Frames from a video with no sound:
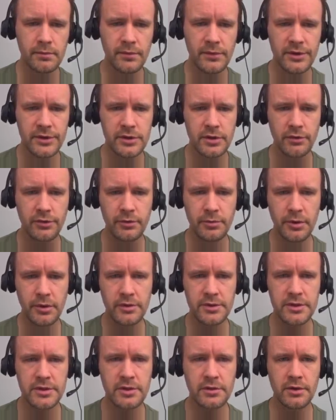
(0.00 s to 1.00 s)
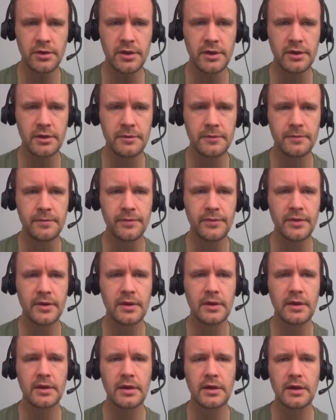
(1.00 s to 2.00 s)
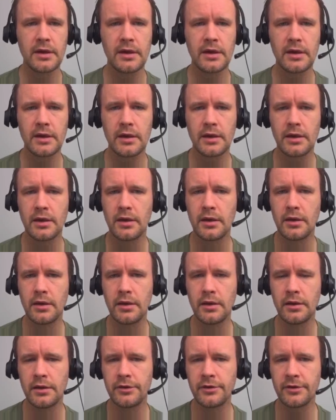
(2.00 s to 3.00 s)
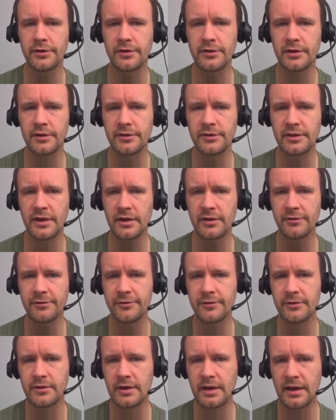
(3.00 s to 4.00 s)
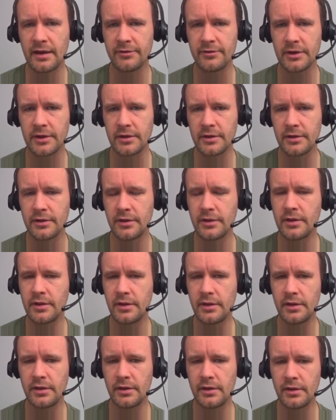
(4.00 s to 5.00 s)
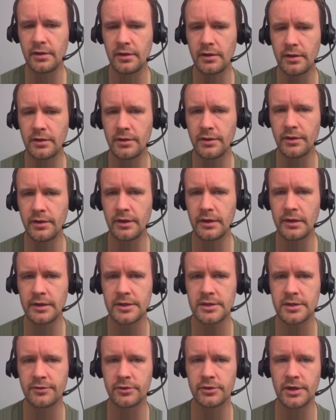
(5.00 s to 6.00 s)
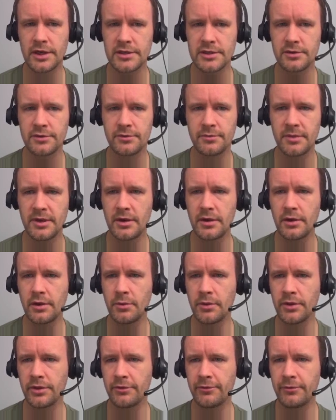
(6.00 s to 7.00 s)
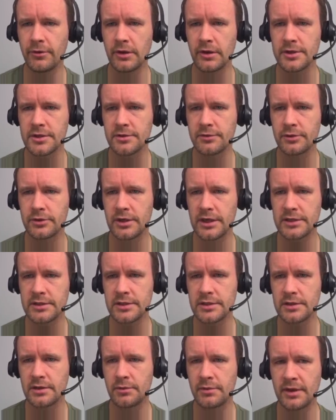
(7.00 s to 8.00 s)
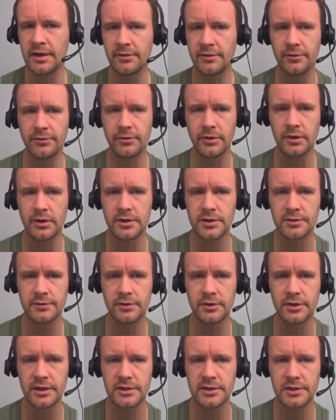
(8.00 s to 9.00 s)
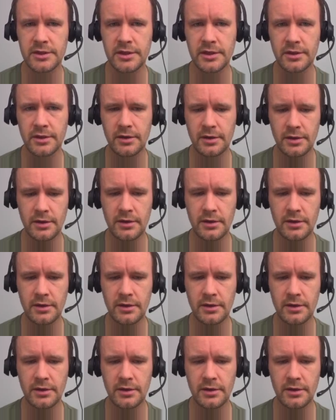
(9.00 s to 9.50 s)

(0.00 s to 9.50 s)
So for bonus three, uh, just instead of having the the list of addresses from there, you want the full list of addresses, and we have the full list of addresses here.